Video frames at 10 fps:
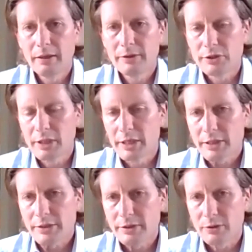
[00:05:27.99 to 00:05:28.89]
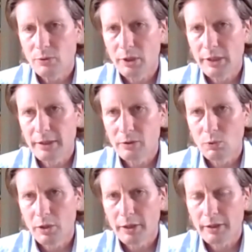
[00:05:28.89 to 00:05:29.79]
due diligence, they do all the legal
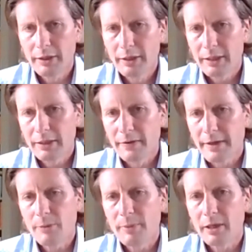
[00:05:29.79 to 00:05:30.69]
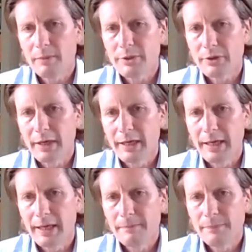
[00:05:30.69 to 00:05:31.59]
work, and then they open up to
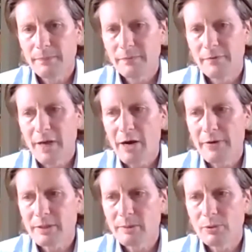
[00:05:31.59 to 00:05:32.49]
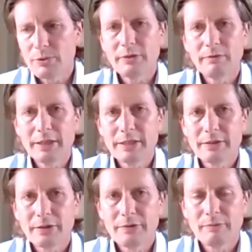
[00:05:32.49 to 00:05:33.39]
their very supportive list
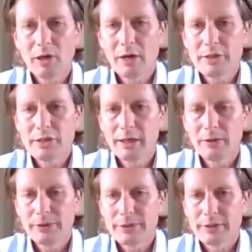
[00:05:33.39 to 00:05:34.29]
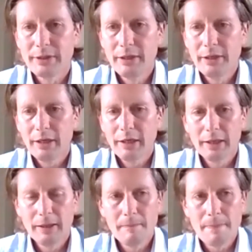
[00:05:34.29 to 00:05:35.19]
of private shareholders.
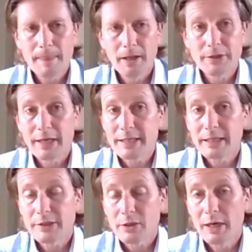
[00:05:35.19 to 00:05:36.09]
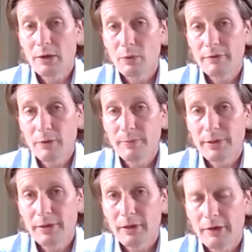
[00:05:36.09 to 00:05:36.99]
And so that's it. So we've
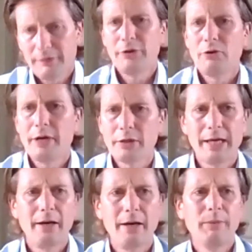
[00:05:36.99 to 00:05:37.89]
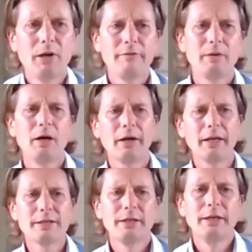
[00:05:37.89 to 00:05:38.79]
opened a fundraise on NR Private
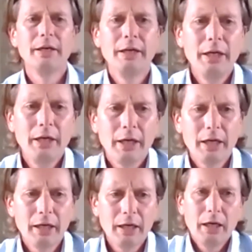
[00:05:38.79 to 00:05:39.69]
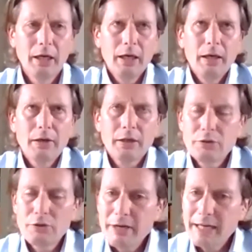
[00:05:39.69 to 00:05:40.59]
Market
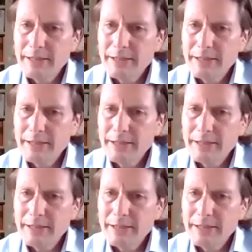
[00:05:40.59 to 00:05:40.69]
2